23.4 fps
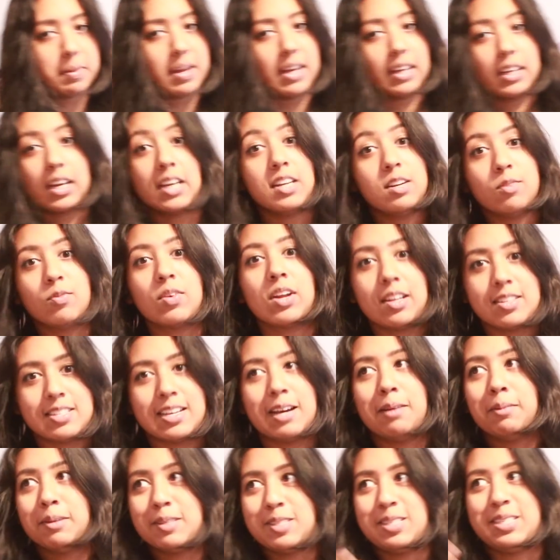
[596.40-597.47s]
it back. I didn't realise
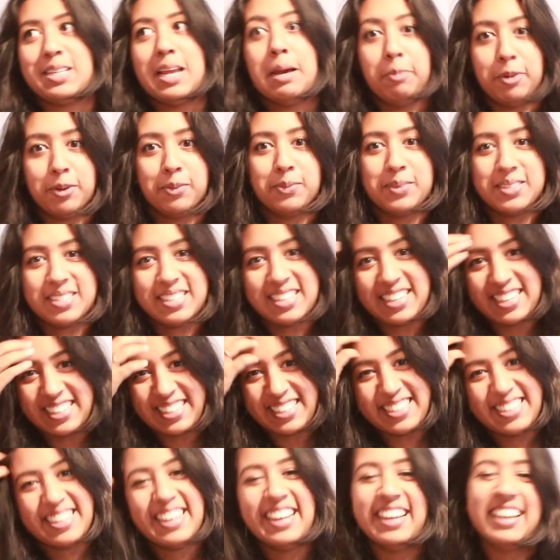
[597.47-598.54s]
how much demo was
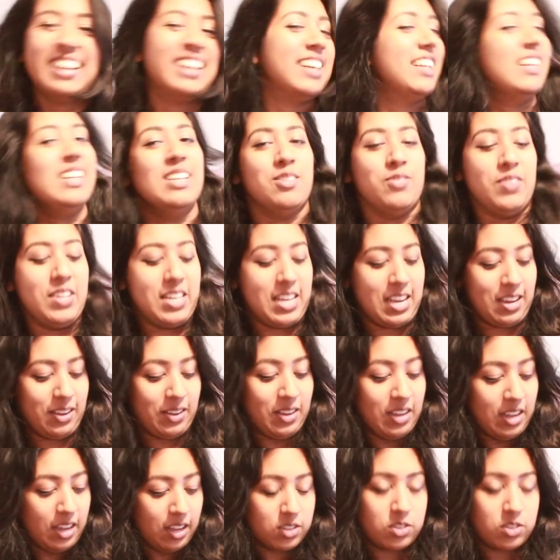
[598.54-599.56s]
needed in this video.